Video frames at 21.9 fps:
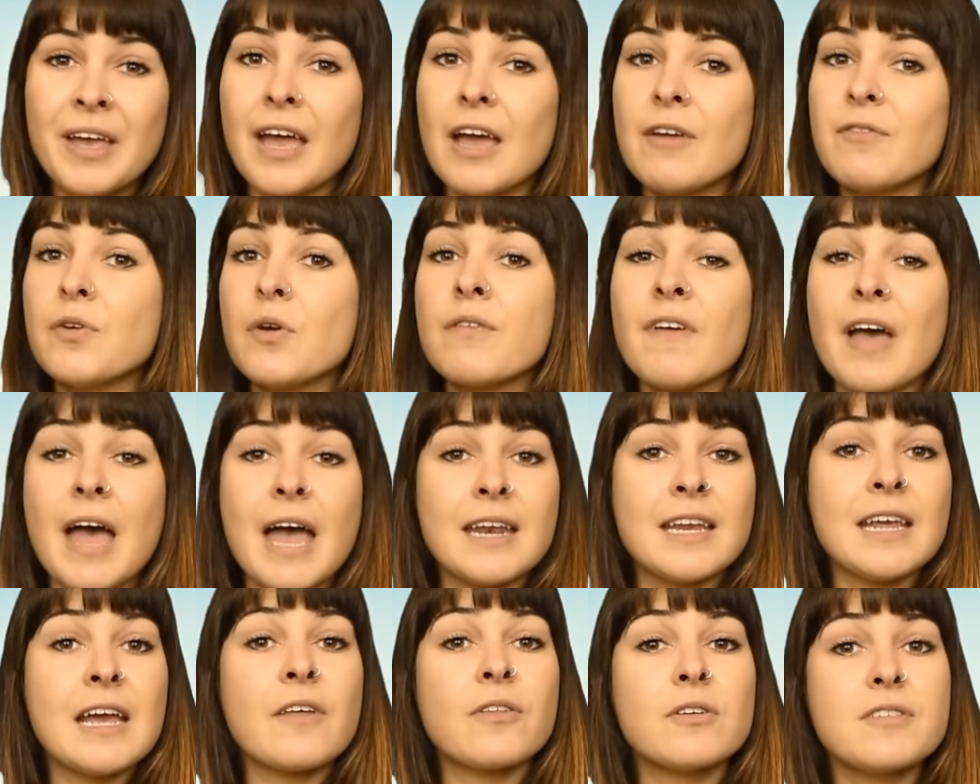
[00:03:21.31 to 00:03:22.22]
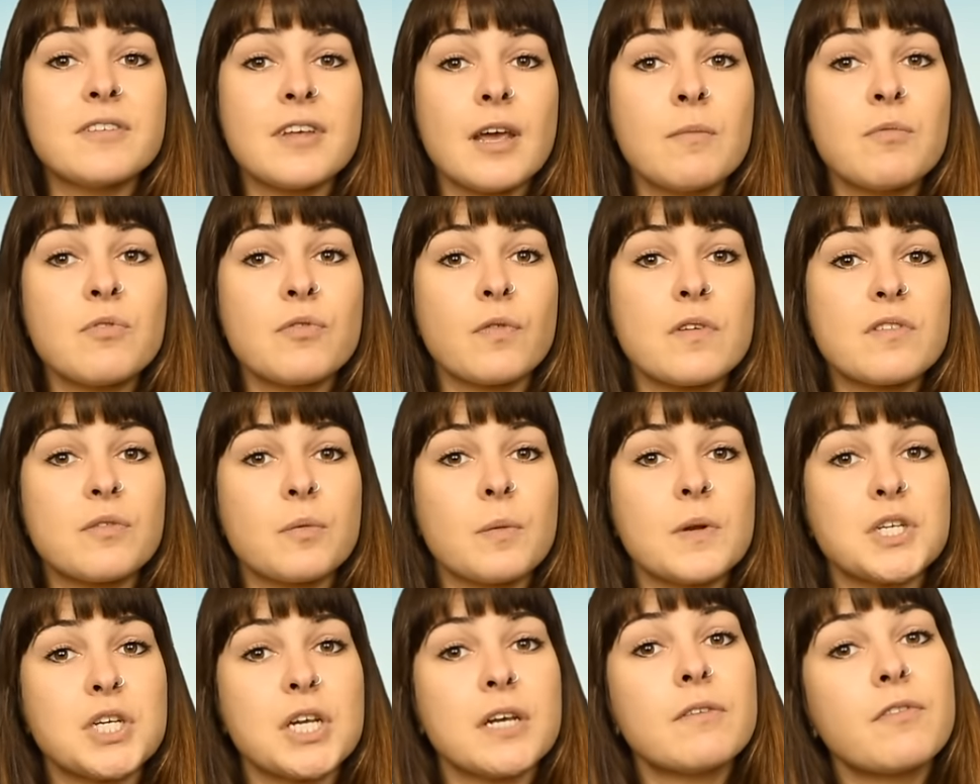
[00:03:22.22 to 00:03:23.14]
If you have any other tips for
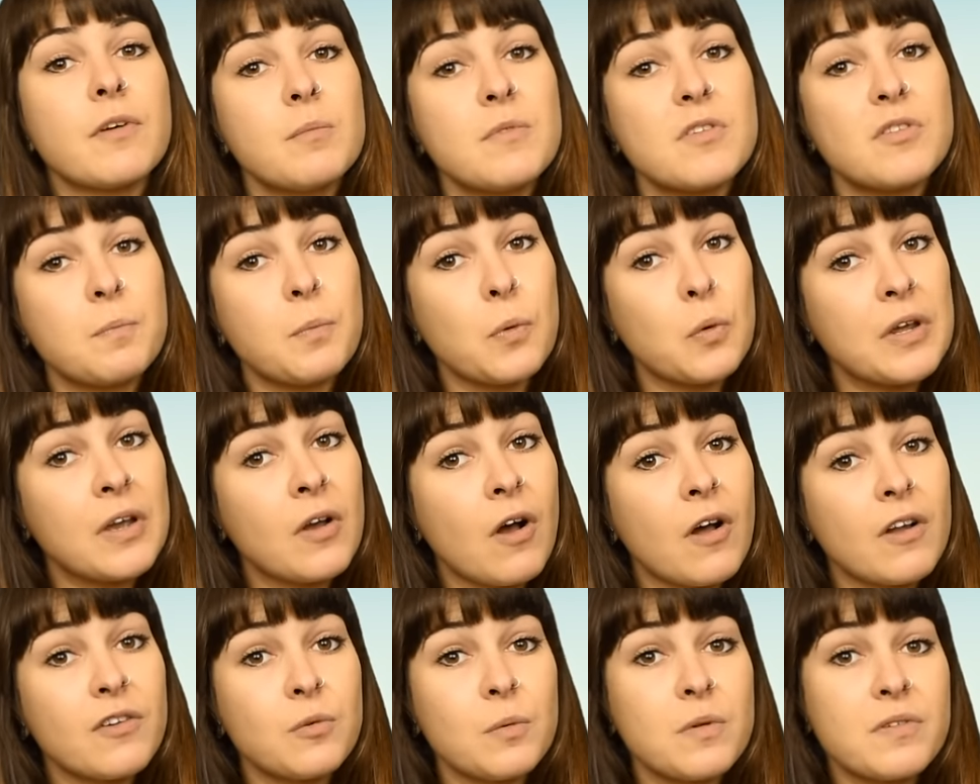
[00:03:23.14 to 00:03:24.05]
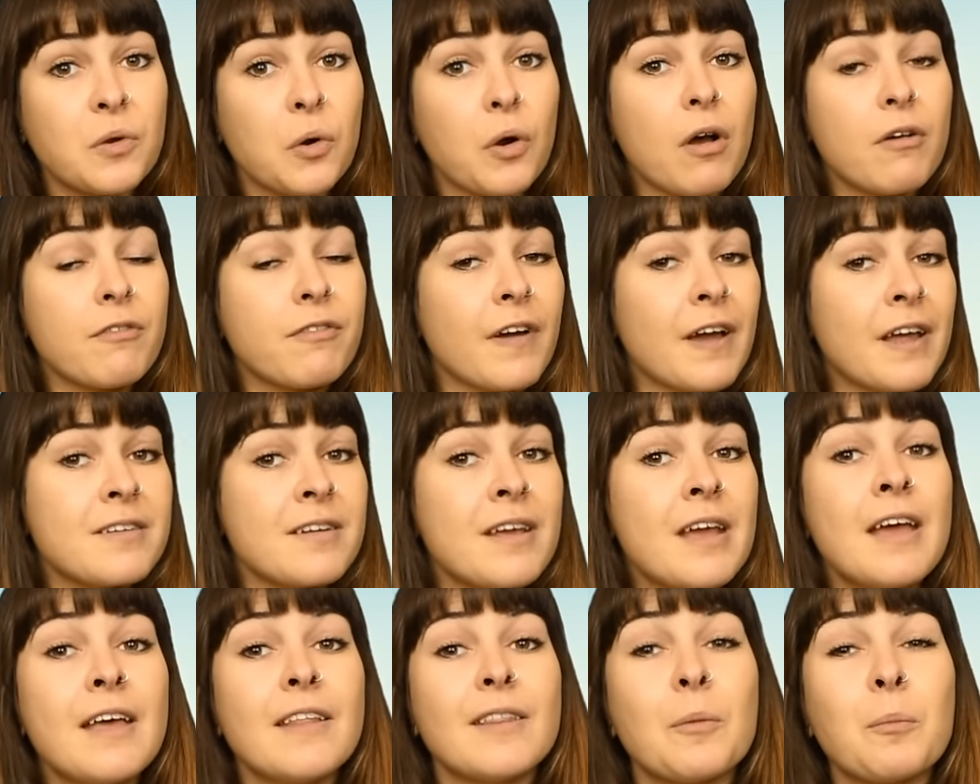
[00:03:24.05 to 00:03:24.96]
switching from his booty call to his girlfriend,
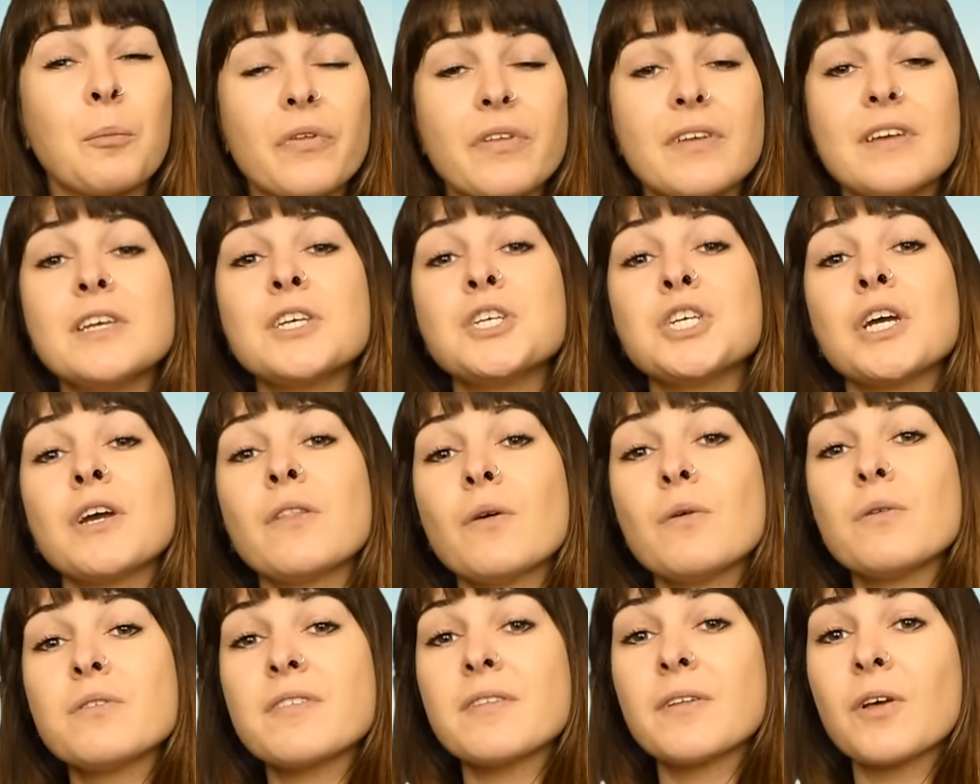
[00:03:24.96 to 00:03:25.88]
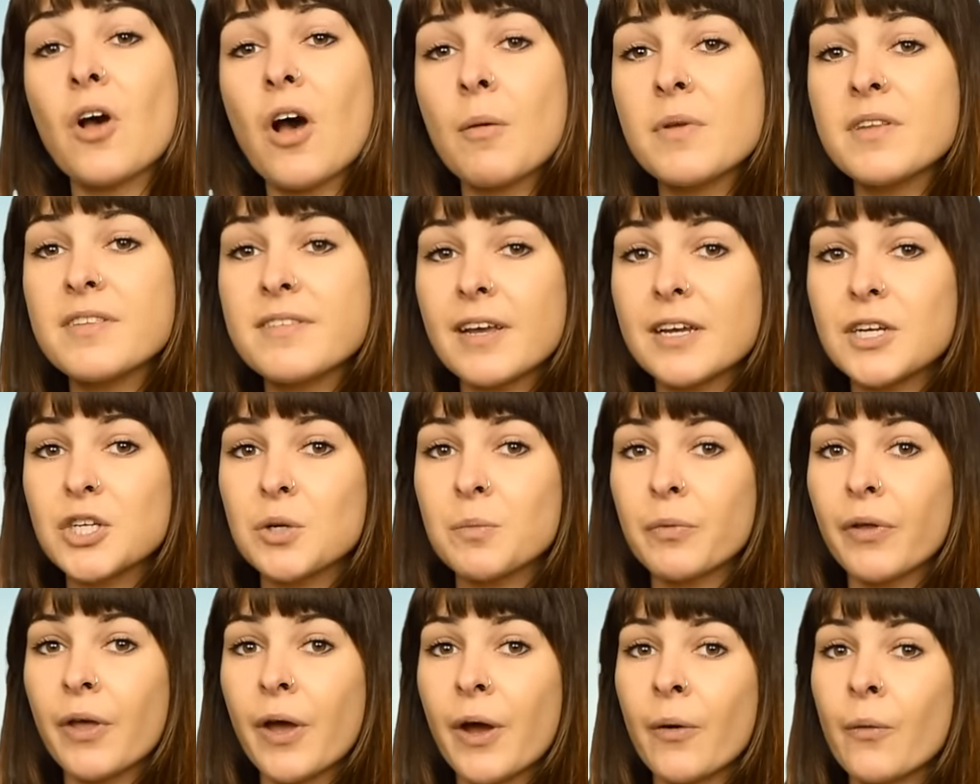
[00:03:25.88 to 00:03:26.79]
then please share those in the comment section
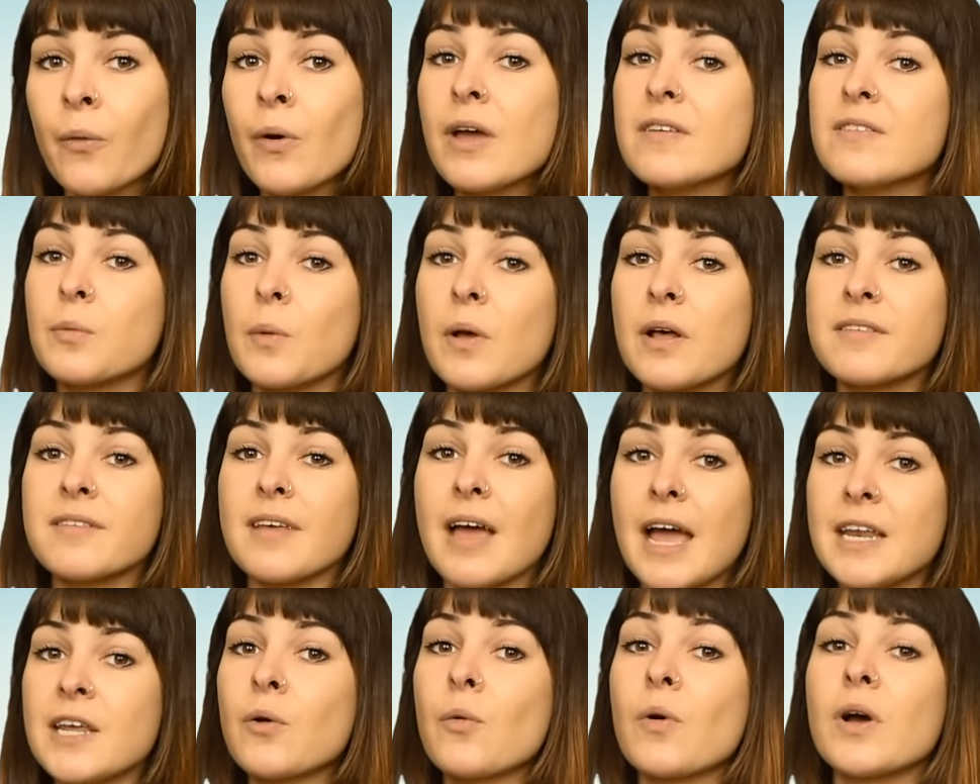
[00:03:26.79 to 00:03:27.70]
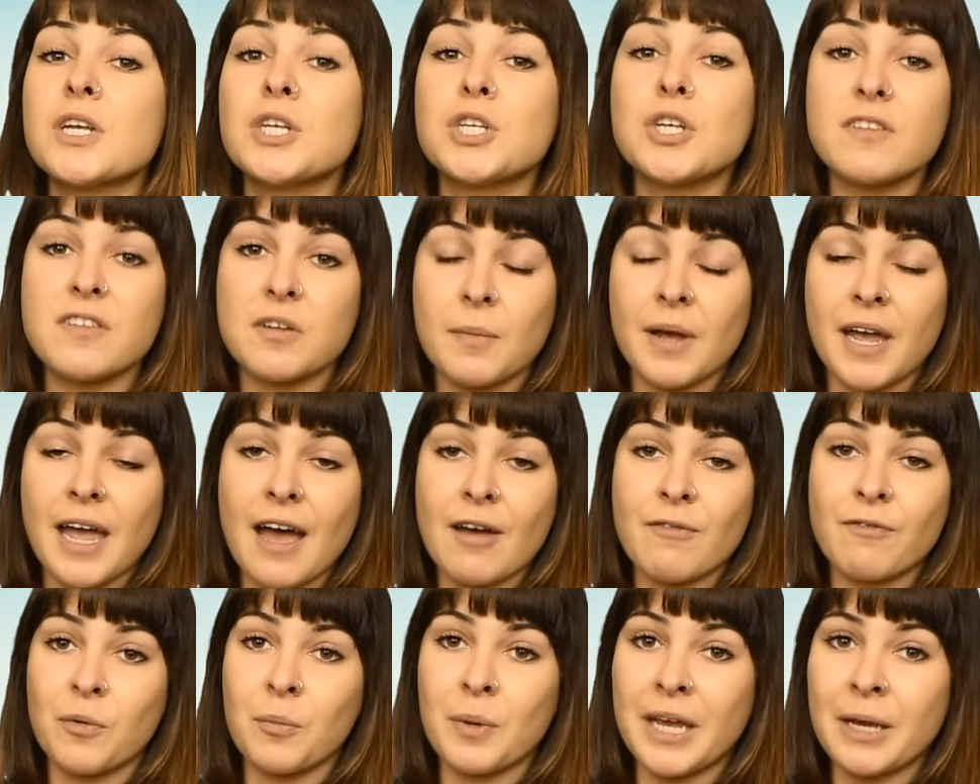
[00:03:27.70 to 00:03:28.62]
below, as well as any questions you might
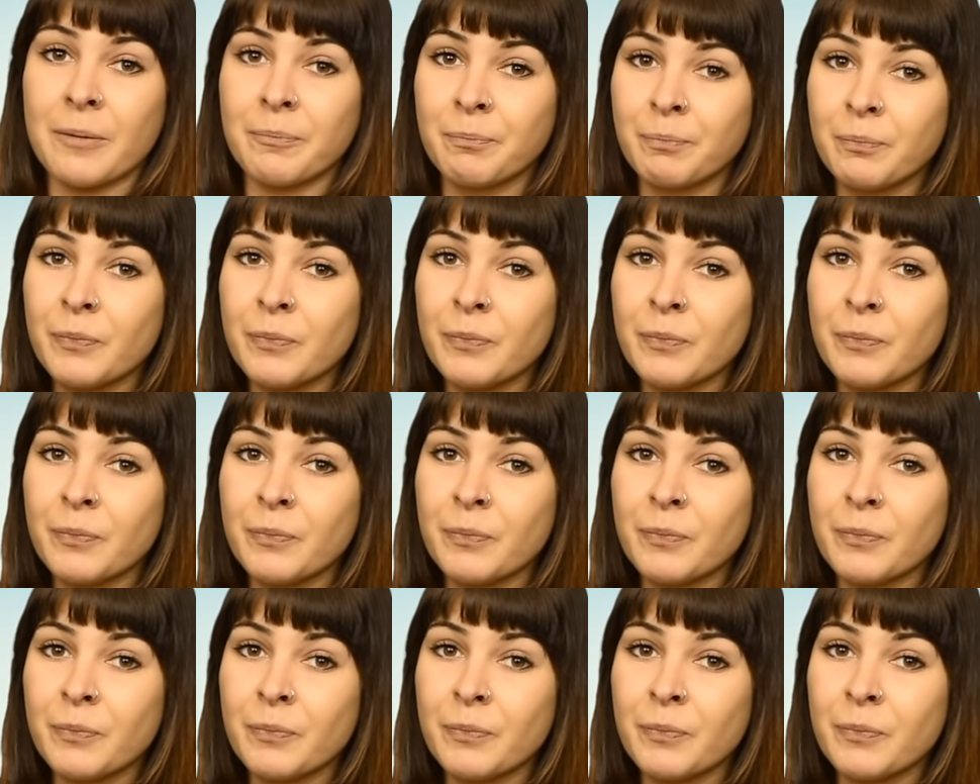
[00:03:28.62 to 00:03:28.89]
have for me.